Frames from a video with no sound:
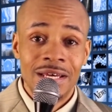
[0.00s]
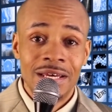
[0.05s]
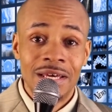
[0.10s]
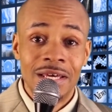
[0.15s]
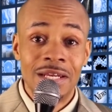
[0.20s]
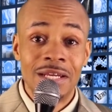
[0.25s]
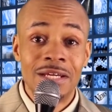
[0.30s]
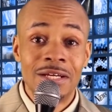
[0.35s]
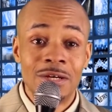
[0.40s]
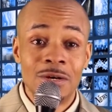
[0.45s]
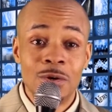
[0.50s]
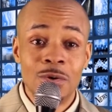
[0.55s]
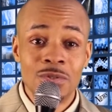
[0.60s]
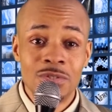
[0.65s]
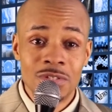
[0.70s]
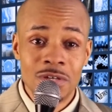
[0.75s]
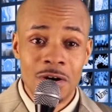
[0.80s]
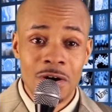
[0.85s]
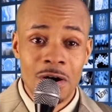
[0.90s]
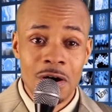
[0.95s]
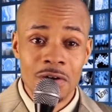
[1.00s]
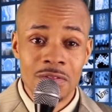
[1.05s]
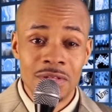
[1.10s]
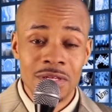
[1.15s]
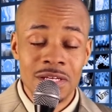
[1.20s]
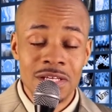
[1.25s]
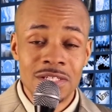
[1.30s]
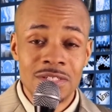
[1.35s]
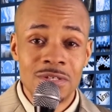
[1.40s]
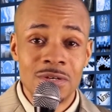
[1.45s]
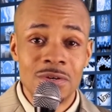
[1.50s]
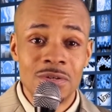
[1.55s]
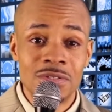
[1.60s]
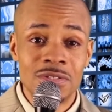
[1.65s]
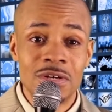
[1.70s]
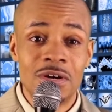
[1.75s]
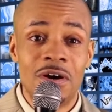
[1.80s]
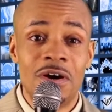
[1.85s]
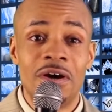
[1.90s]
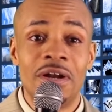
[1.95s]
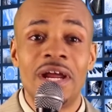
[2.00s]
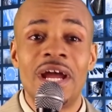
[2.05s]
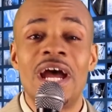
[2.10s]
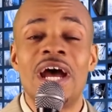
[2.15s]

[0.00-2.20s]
And it goes on, the list goes on.